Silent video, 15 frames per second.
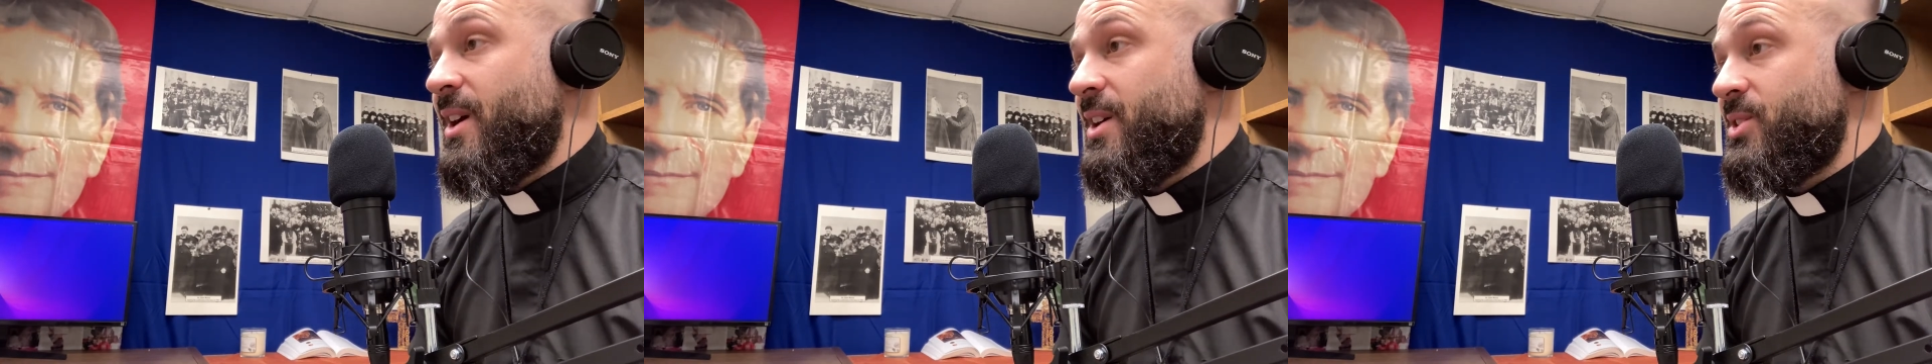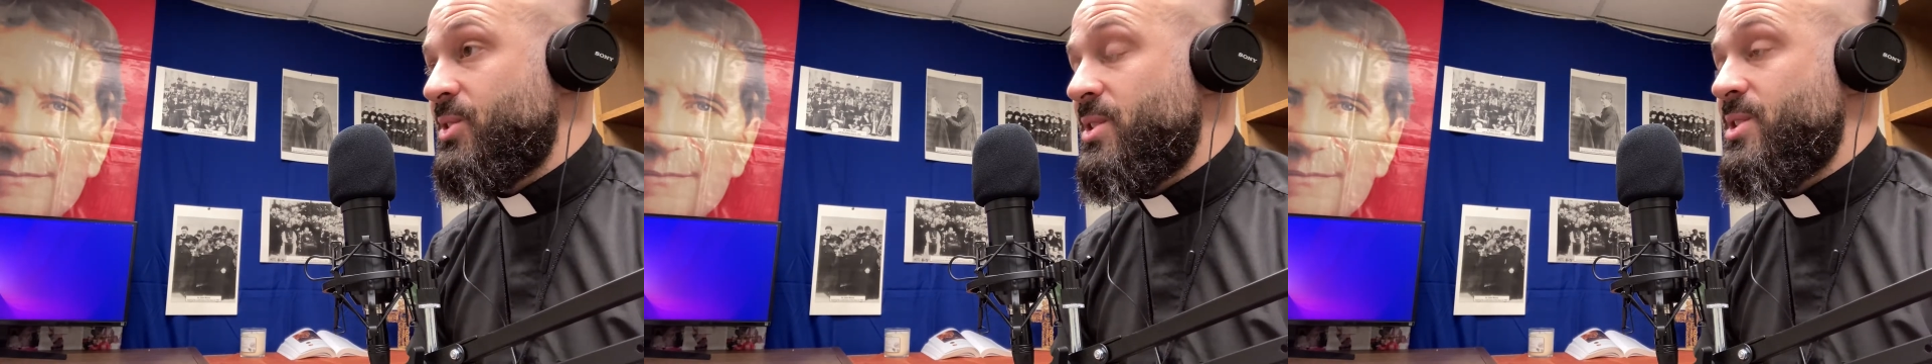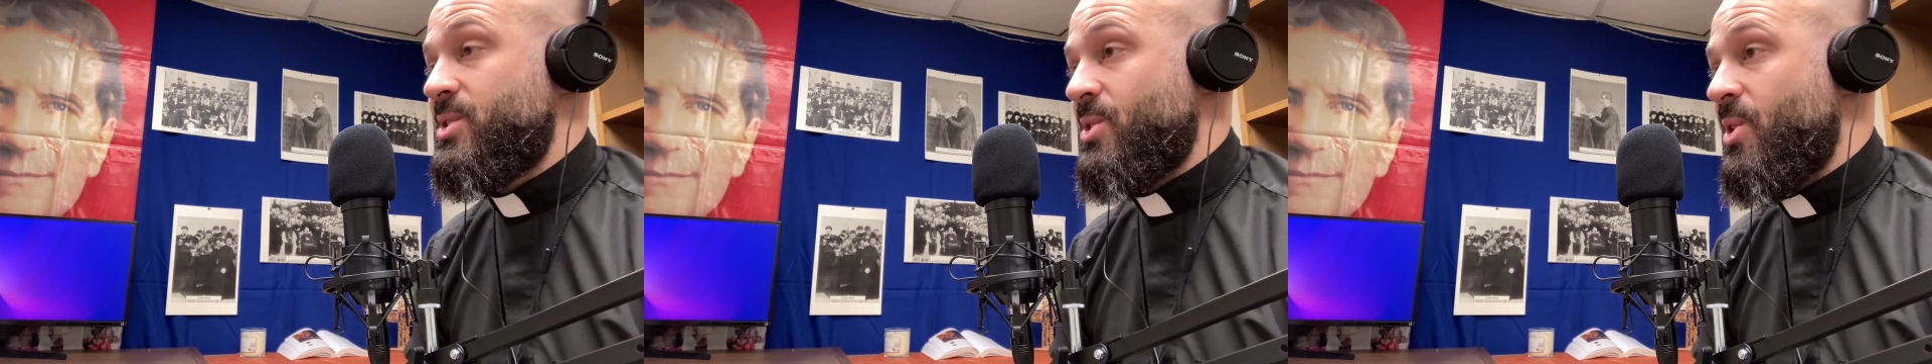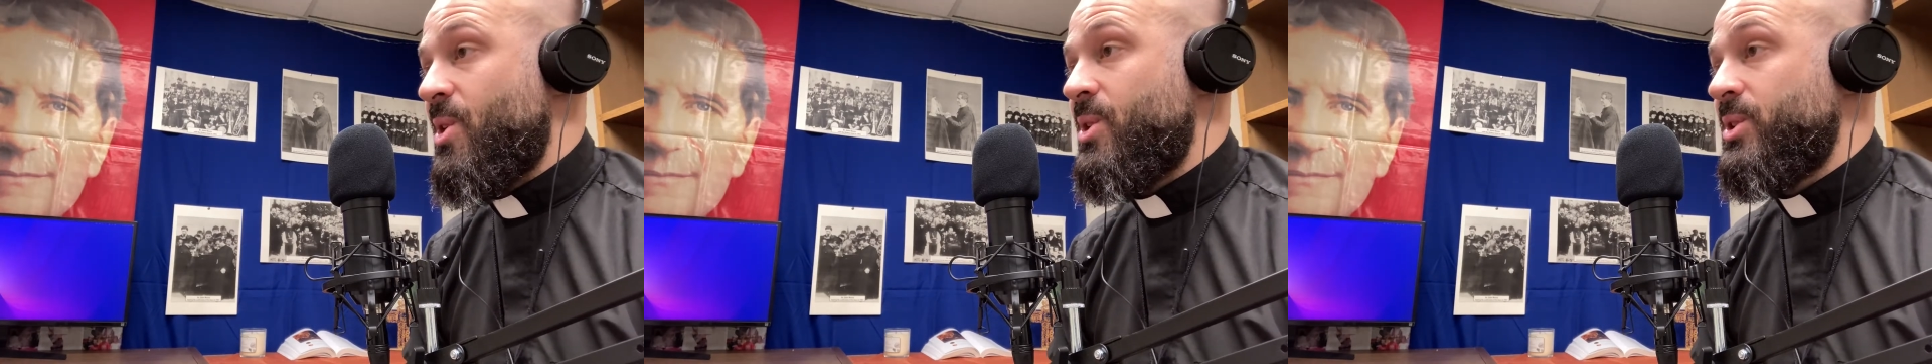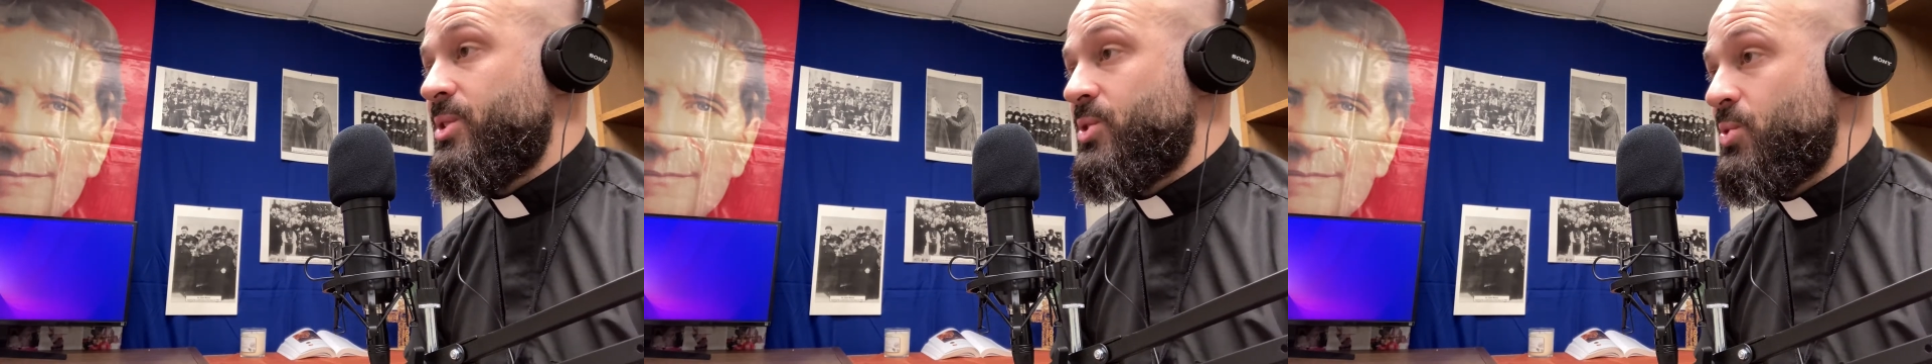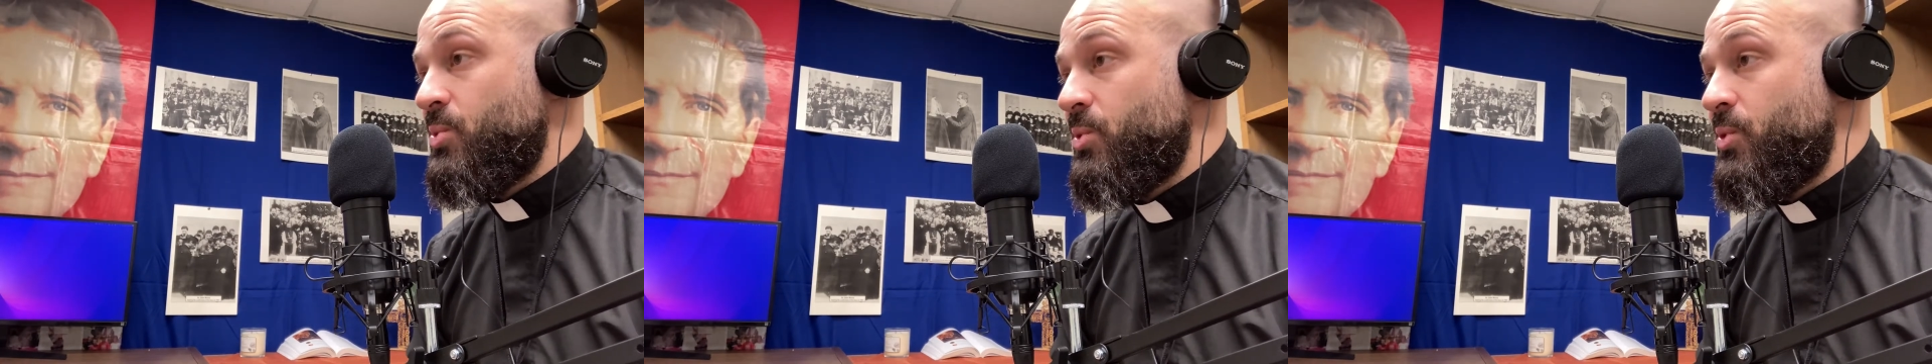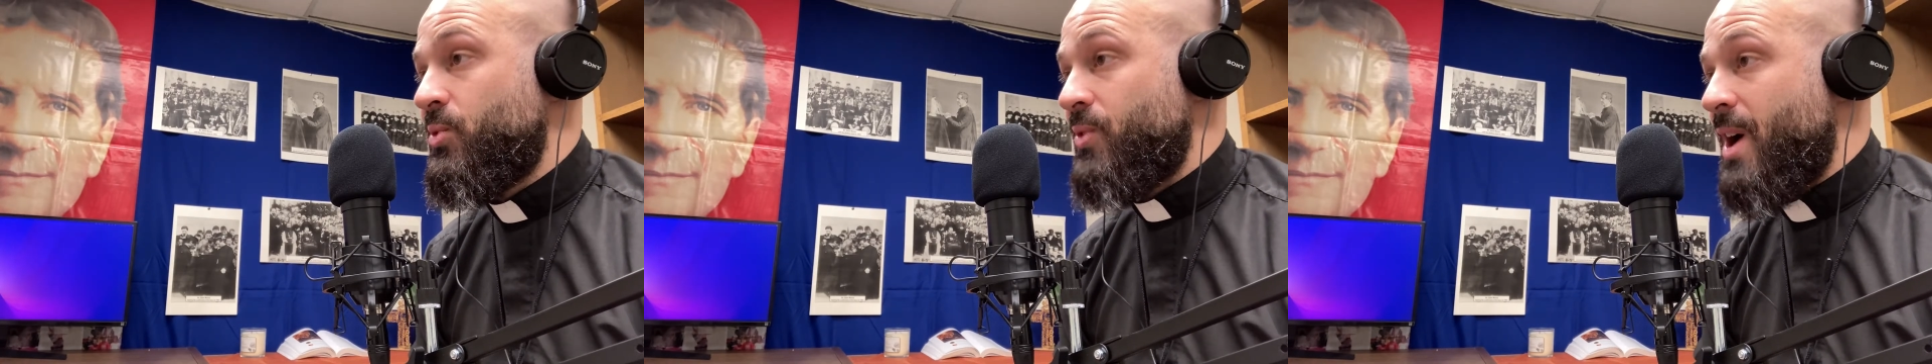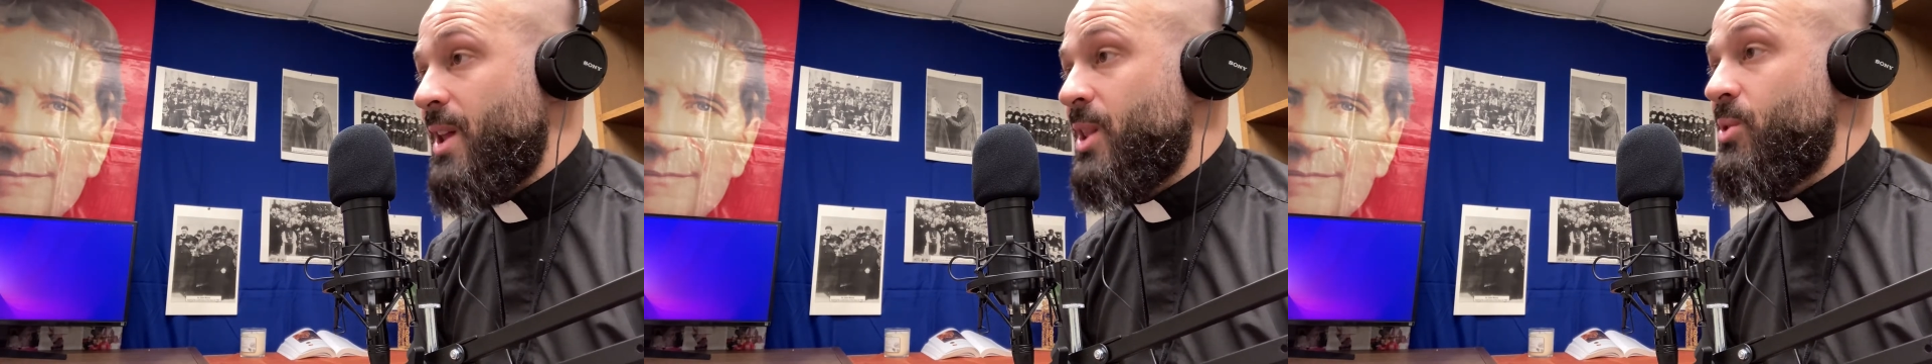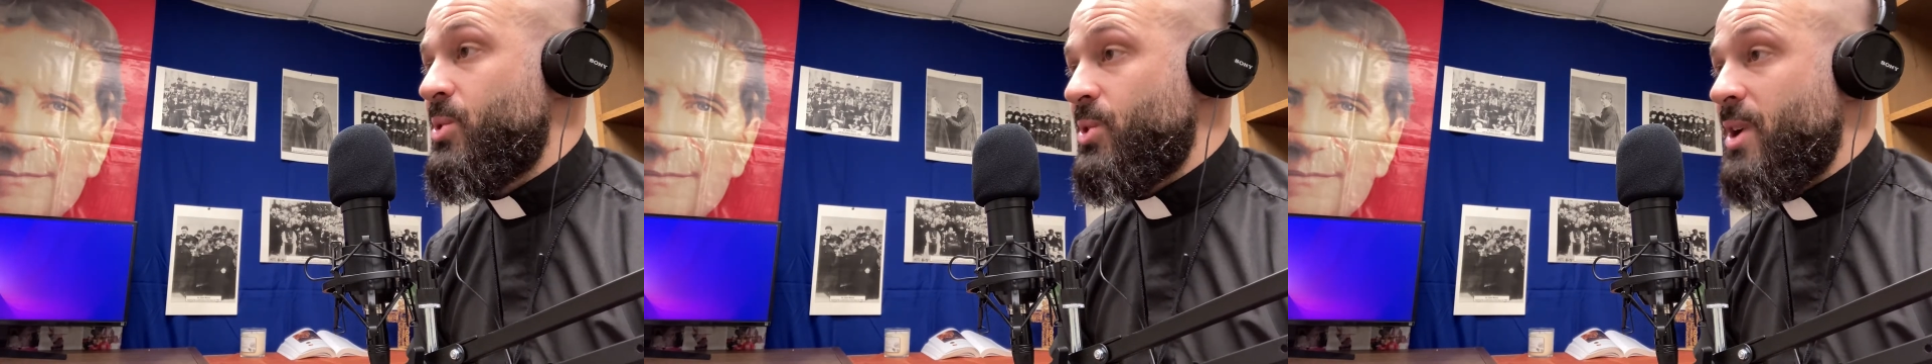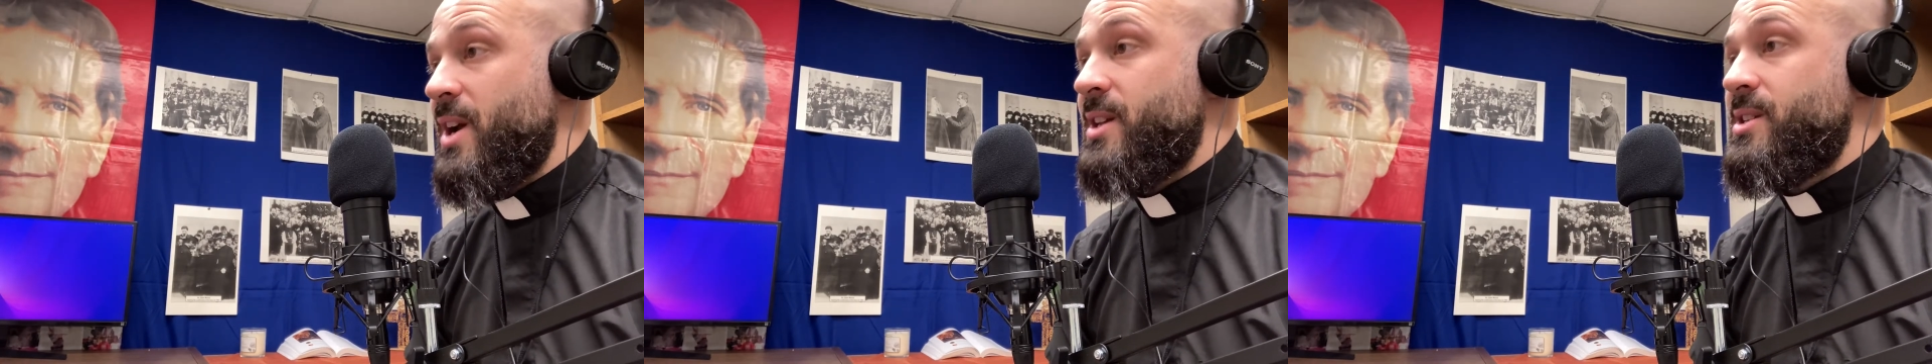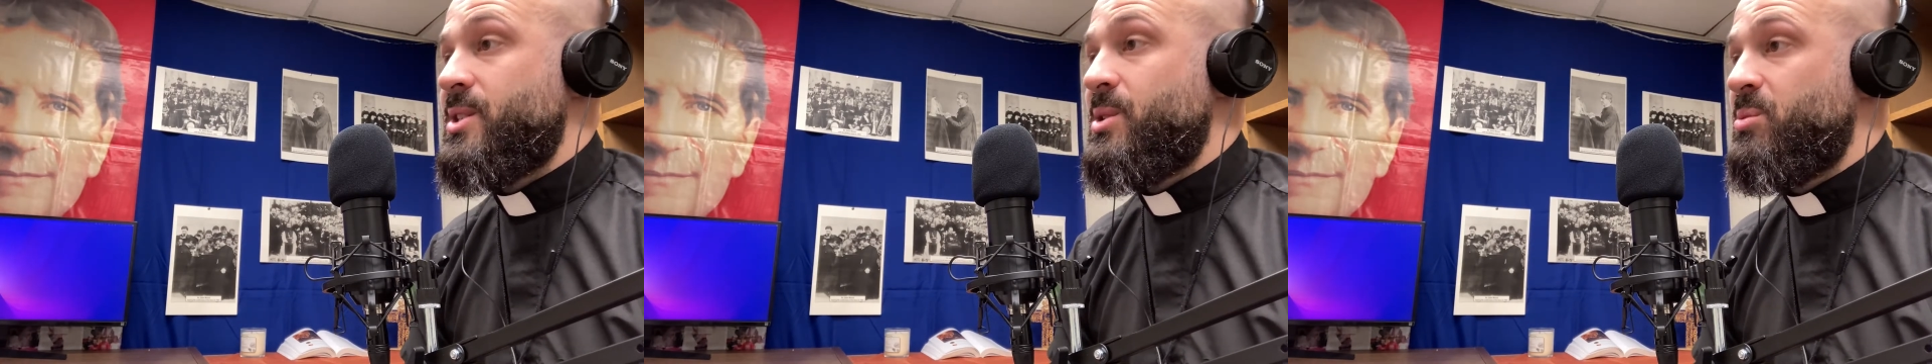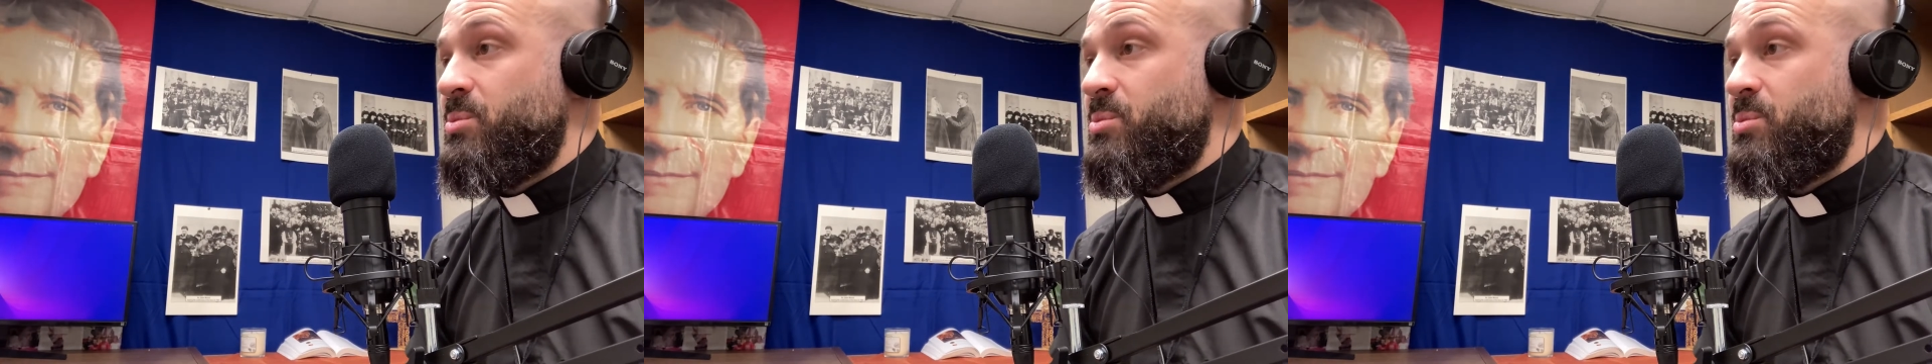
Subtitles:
to this call to follow Christ,